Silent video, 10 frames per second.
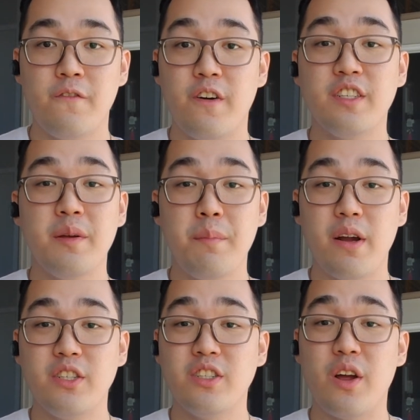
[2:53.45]
First
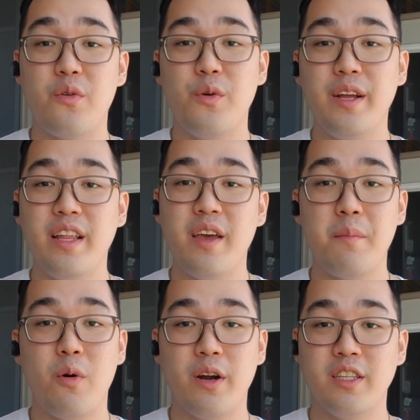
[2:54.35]
impressions are really
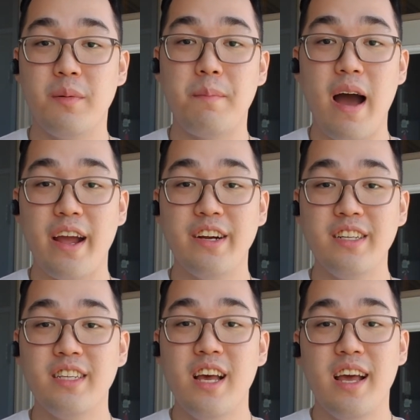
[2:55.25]
important to
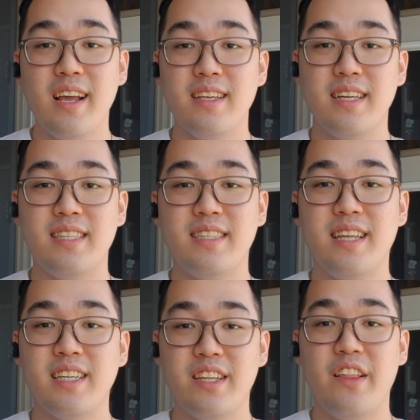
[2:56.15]
buyers because it
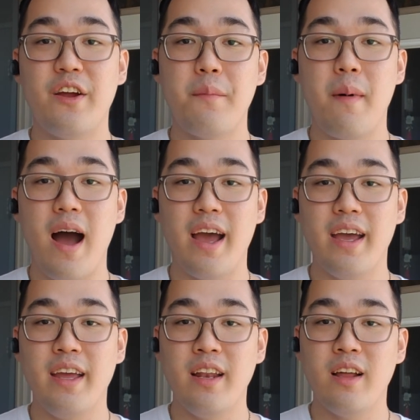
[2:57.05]
sticks in their
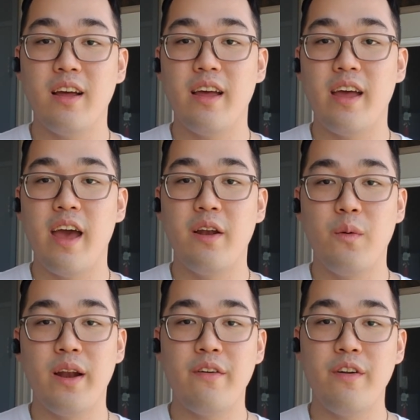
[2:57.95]
mind, and
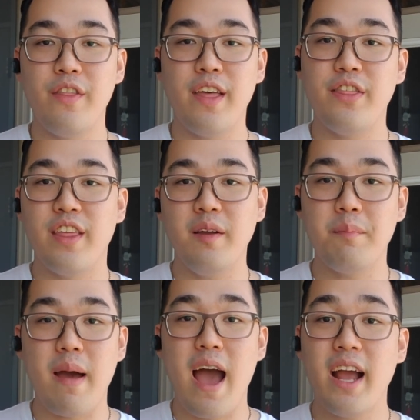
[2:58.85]
whenever they think
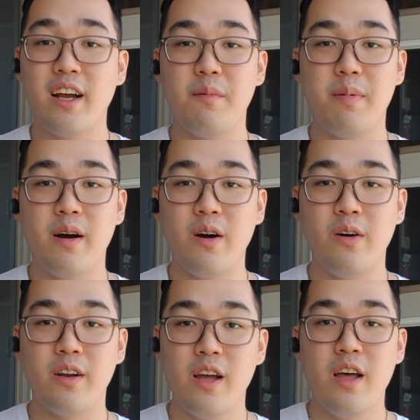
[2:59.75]
back
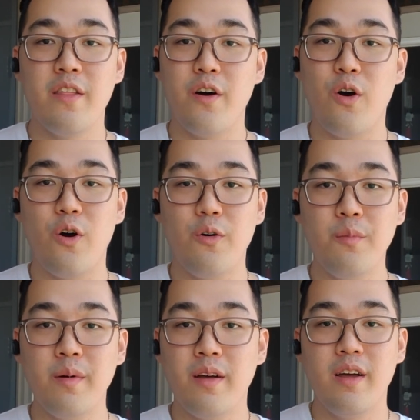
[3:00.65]
about the
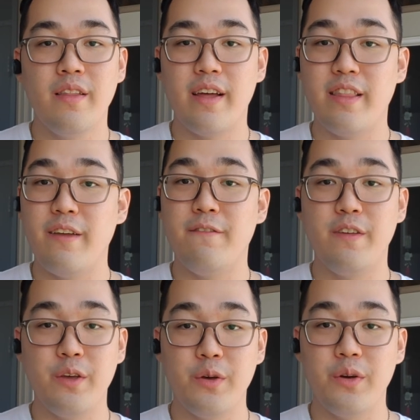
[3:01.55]
home that they
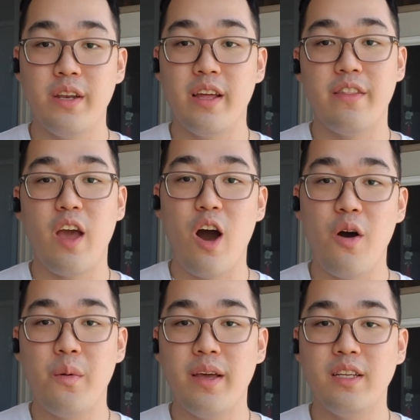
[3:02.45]
viewed, they
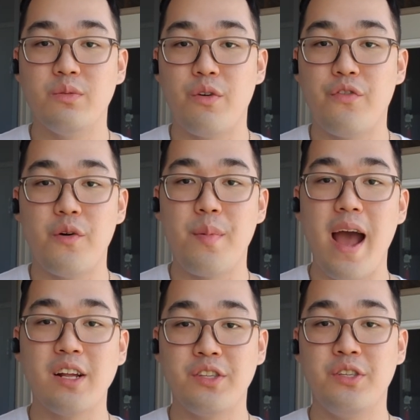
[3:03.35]
always refer
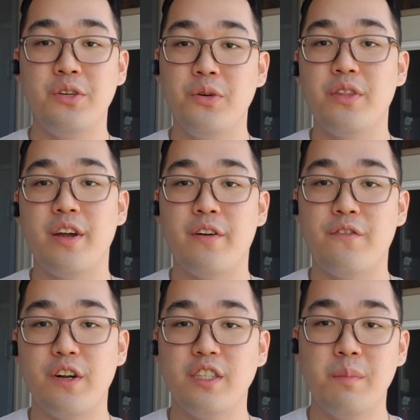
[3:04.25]
back to their
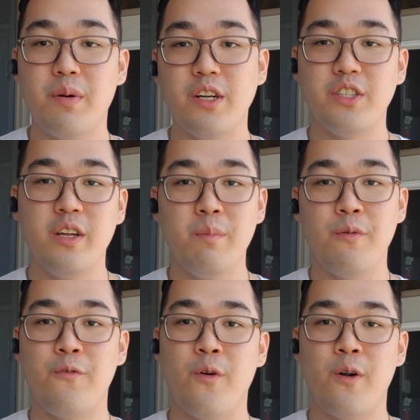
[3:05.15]
first impression
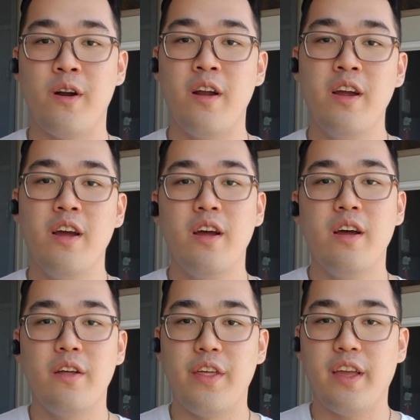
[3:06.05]
before
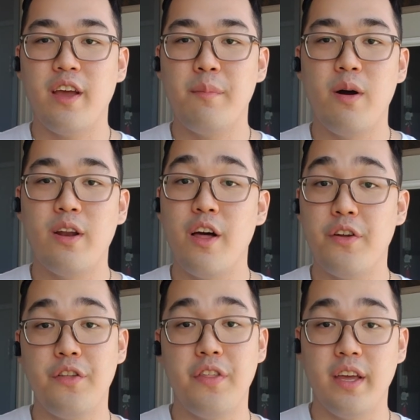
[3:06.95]
thinking about
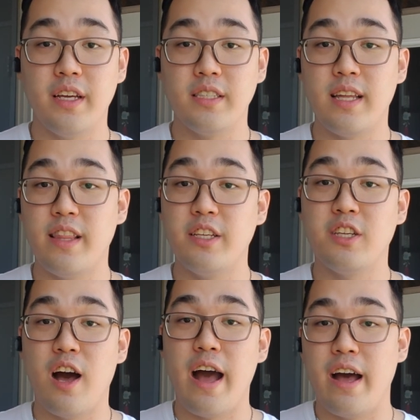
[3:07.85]
other things that they
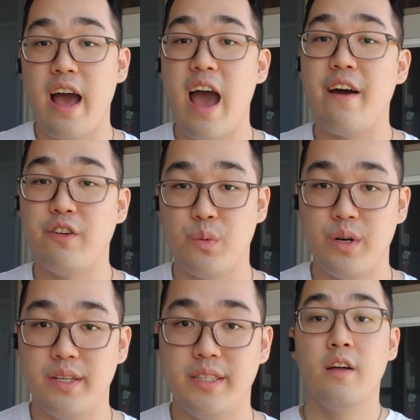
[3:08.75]
saw
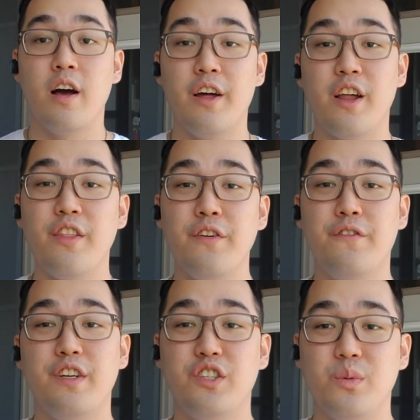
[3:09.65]
afterwards. Another
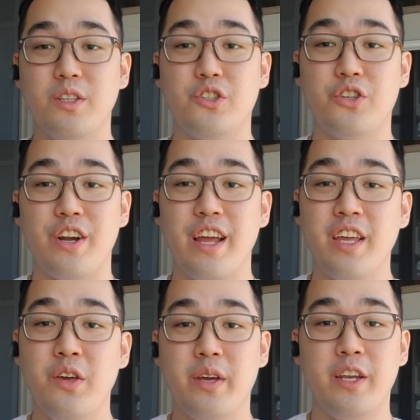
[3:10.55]
visual trick
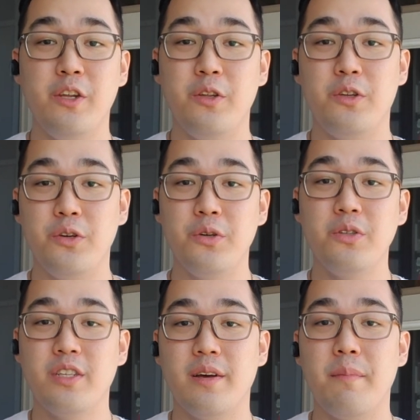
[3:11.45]
you can do
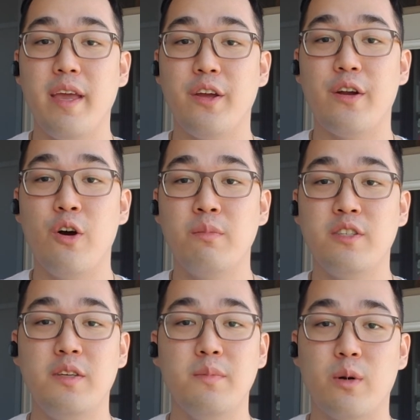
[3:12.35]
to make your home
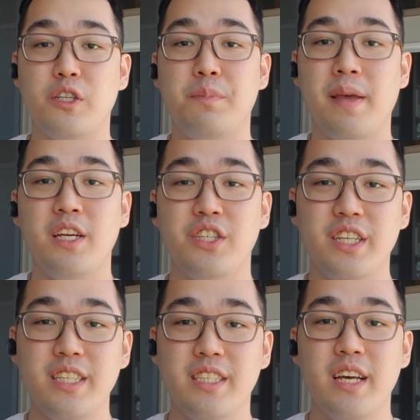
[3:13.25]
seem more
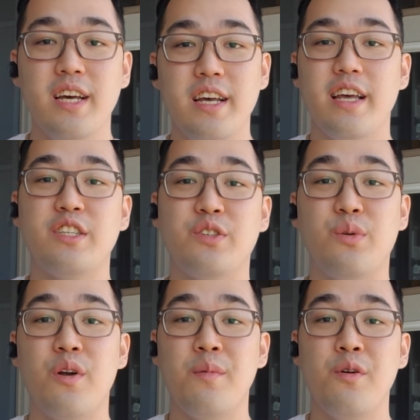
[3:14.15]
spacious is to
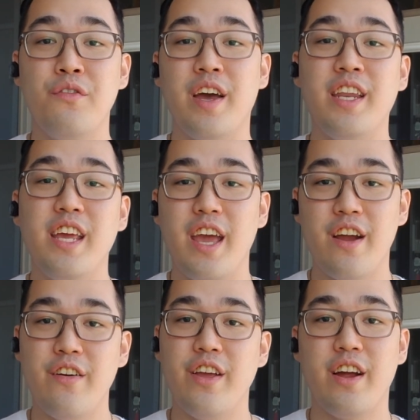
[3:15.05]
remove any area